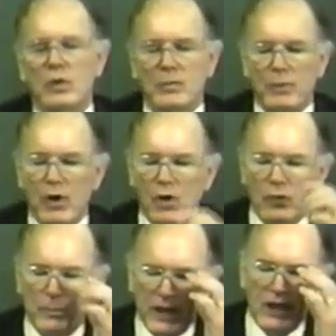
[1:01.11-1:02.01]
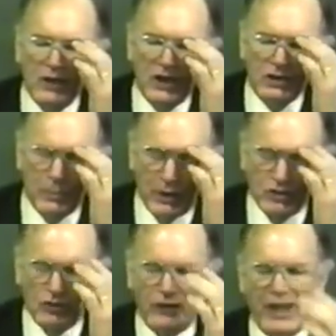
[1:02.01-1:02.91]
When Paul penned this
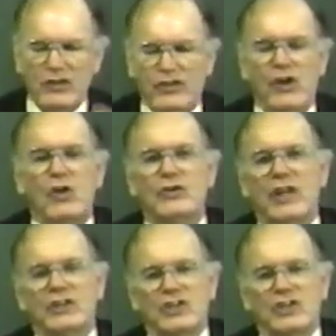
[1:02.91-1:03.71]
epistle, they thought that the